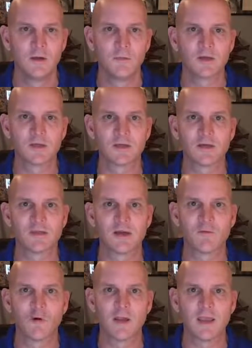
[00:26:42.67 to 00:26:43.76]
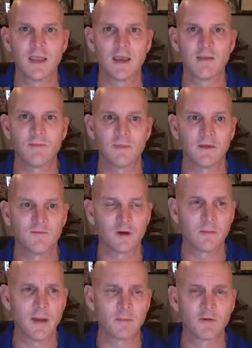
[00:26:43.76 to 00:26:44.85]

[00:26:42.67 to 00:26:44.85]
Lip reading: But to everyone, again, if you're a member,